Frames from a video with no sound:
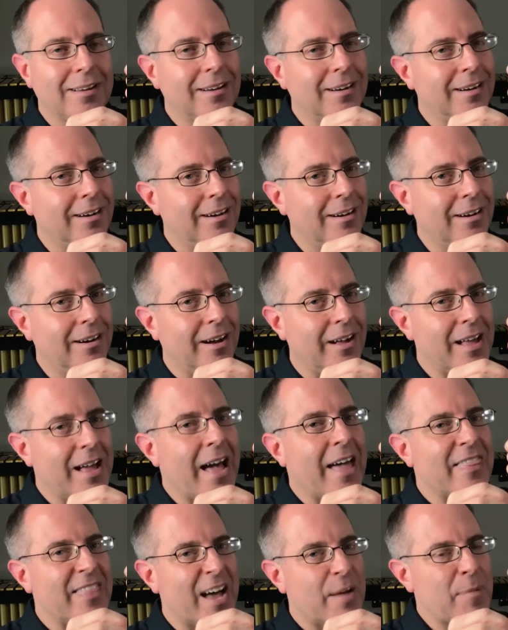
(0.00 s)

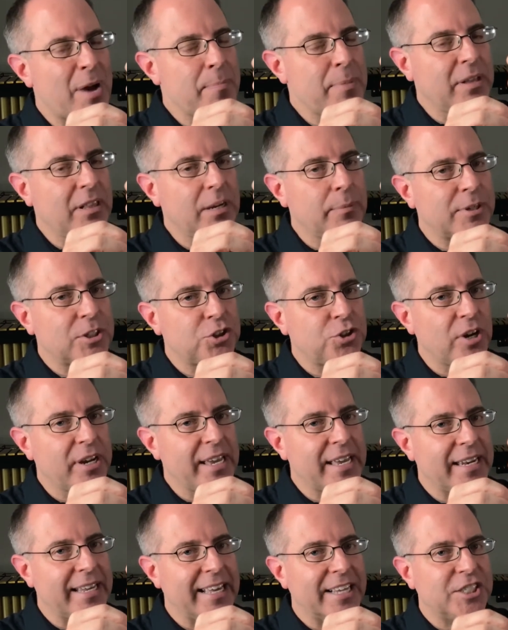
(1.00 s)
That might be a little bit
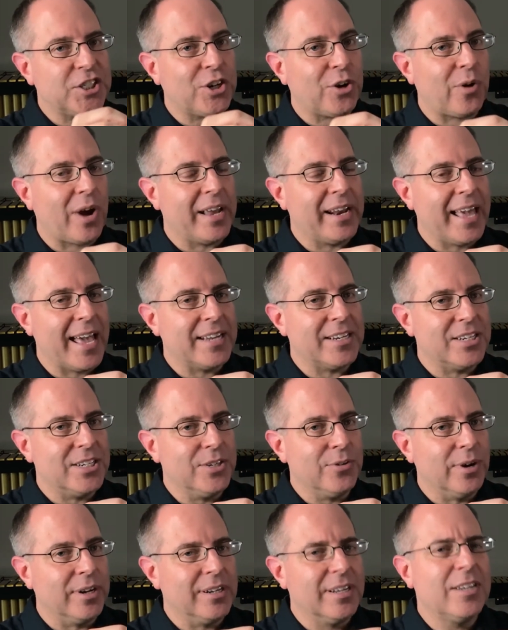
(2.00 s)
tricky to get your right hand to do
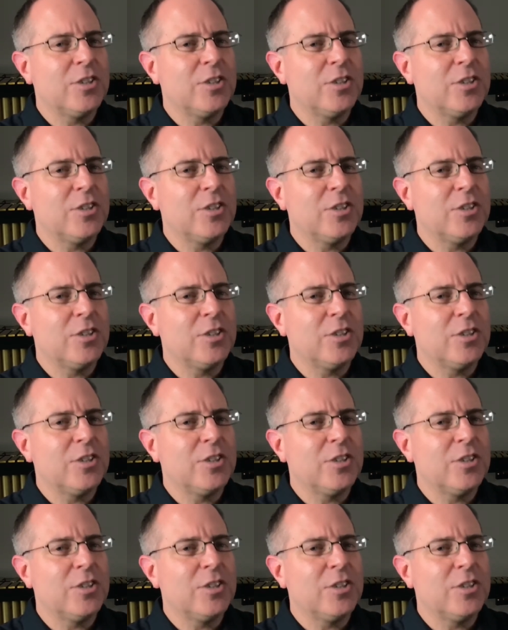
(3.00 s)
it.